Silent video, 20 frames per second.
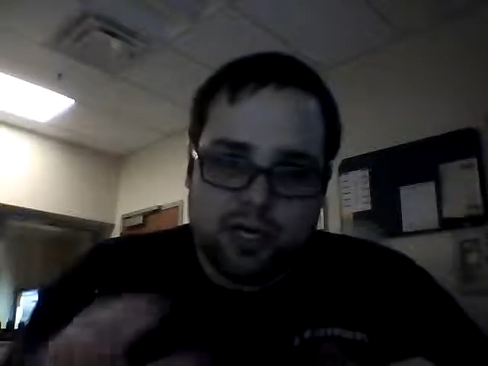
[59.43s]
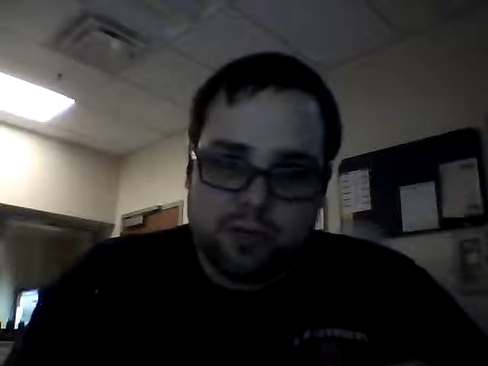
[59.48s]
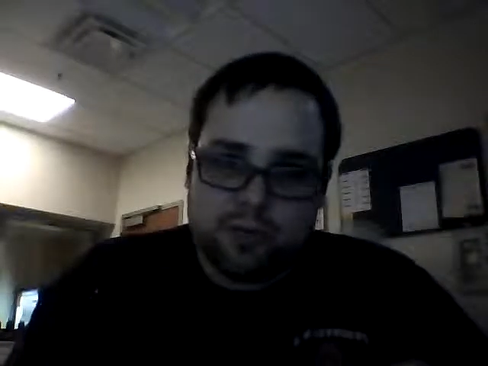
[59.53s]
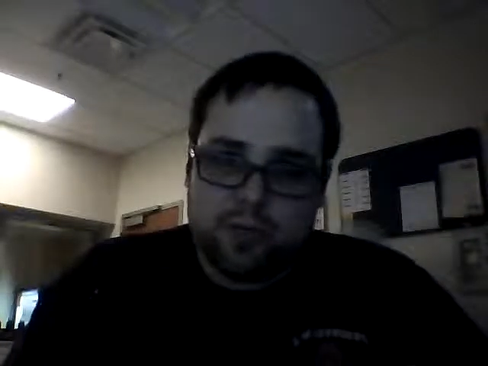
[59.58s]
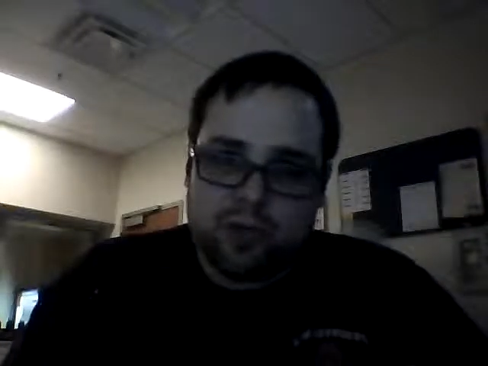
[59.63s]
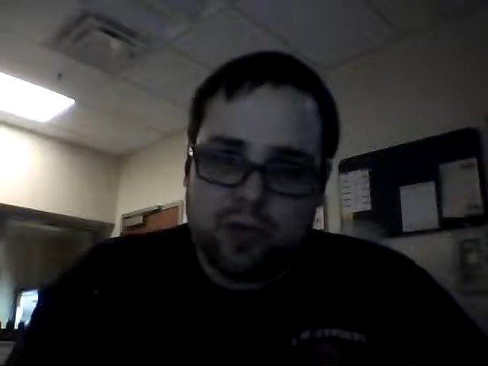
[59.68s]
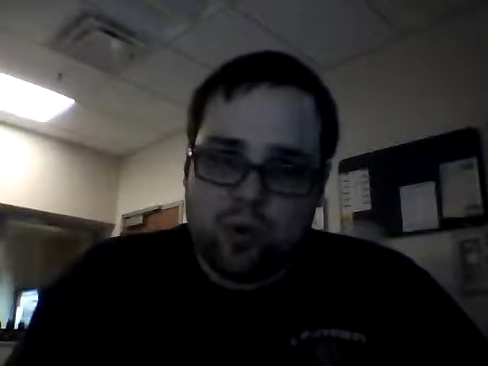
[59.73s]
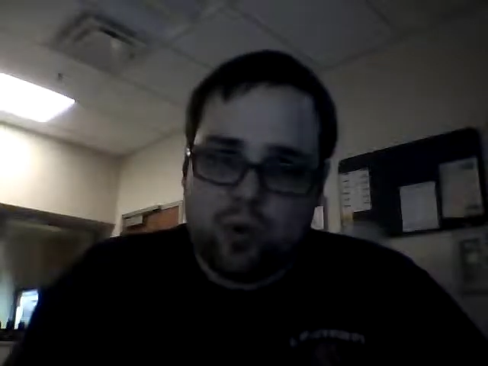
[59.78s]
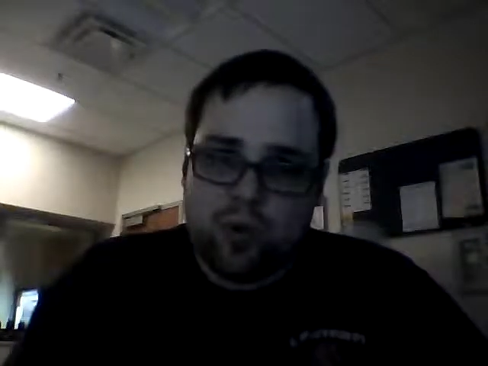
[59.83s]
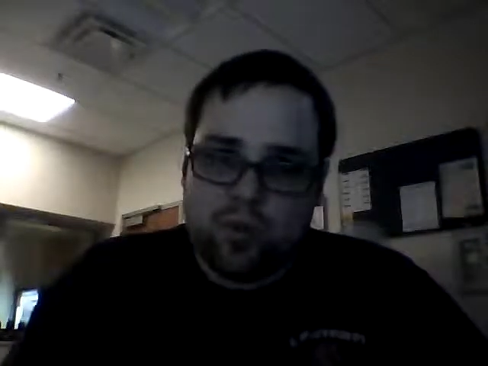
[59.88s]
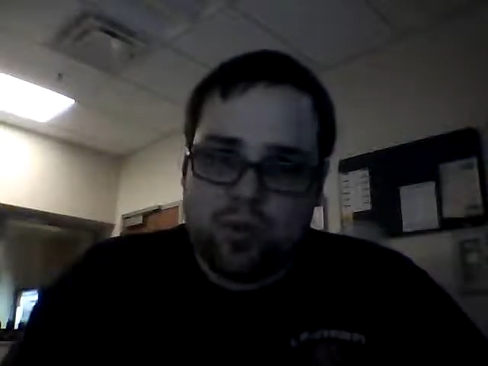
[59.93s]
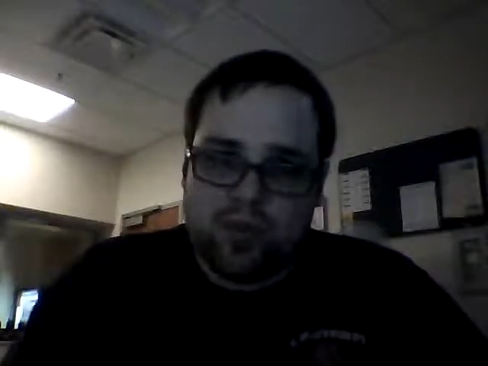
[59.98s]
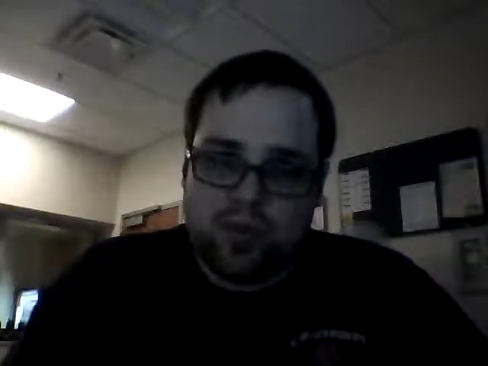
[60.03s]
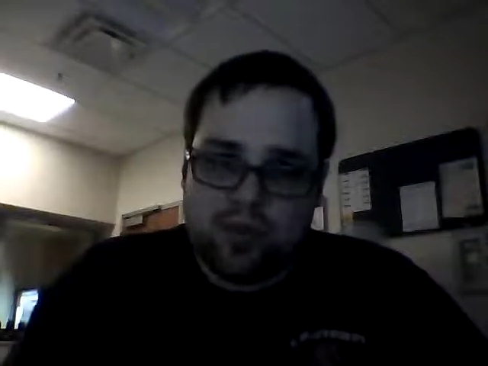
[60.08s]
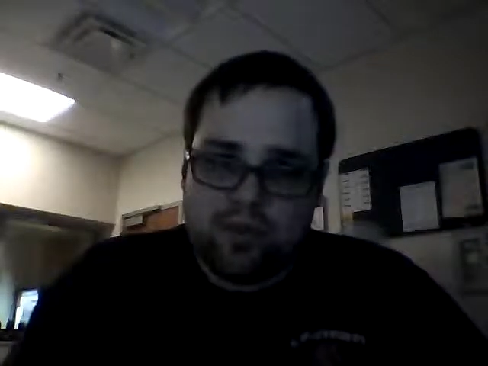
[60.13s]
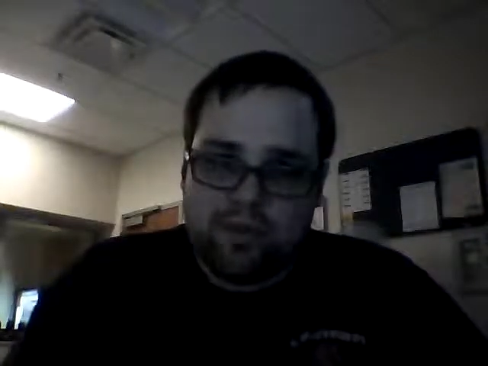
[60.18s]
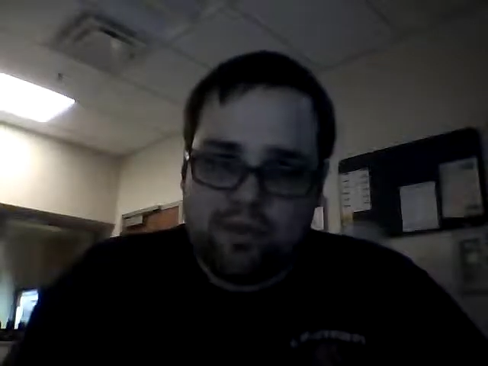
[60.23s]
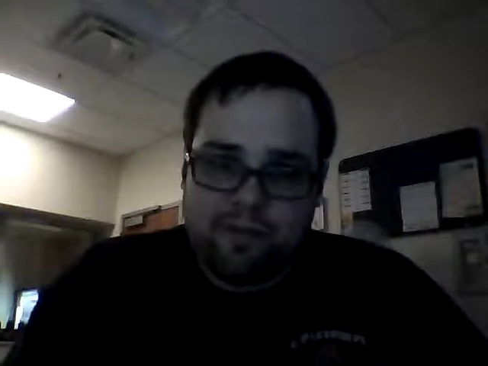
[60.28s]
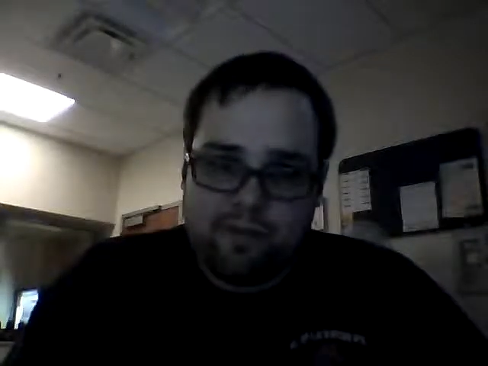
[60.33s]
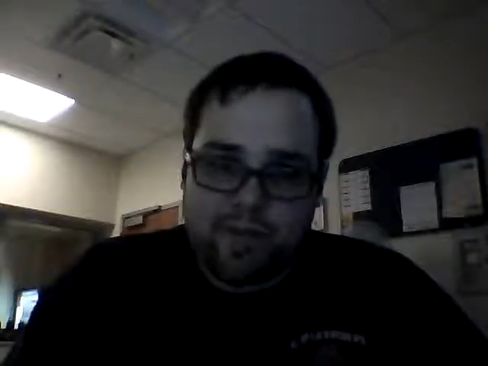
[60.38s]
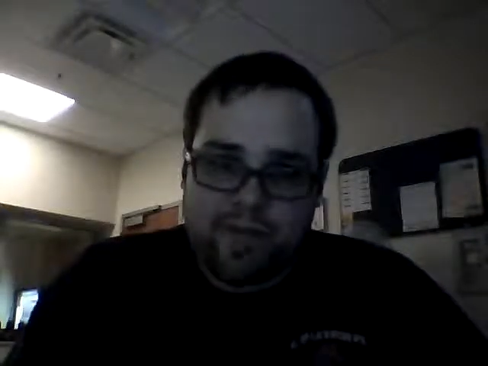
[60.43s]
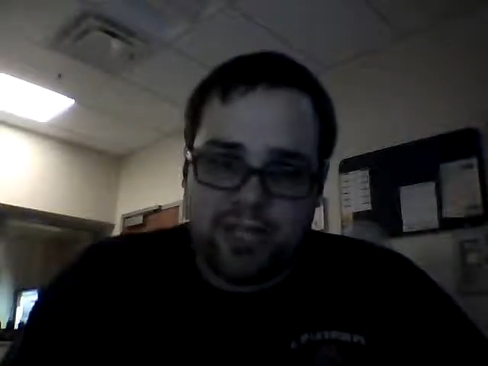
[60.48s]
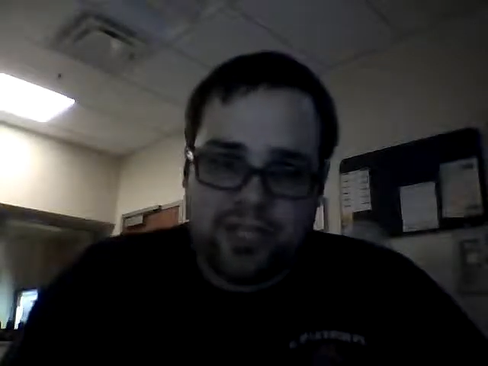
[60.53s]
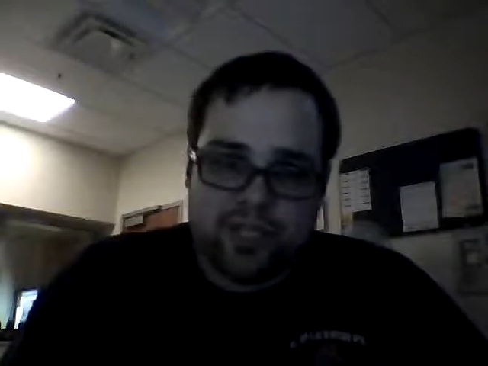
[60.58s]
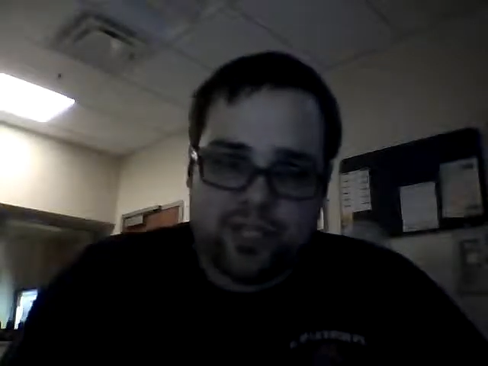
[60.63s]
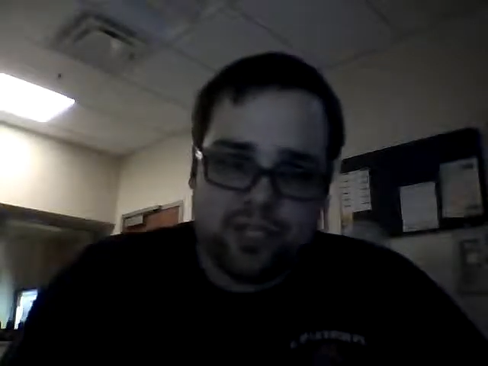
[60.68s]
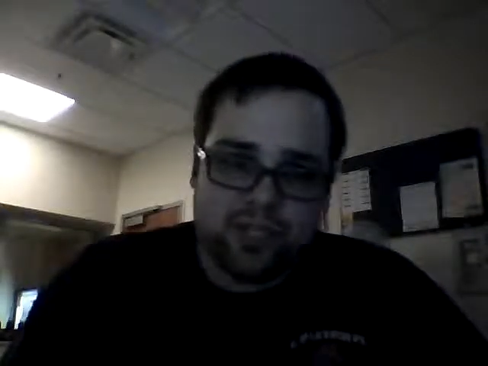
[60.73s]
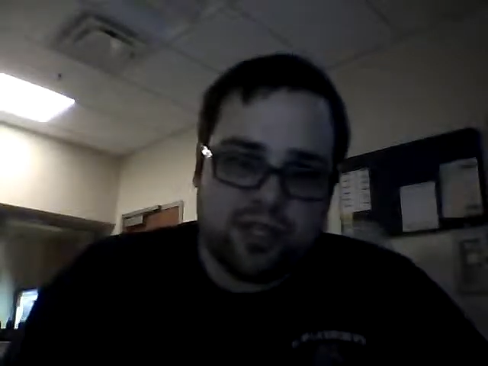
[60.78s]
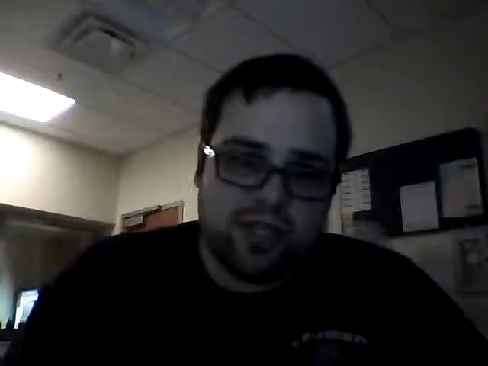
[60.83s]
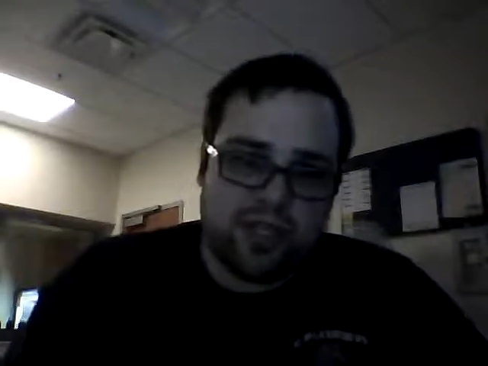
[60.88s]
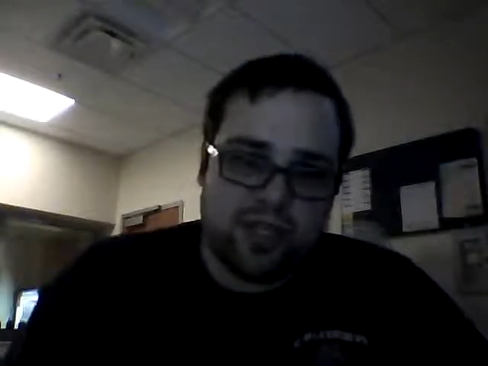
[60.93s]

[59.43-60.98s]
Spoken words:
absorb the information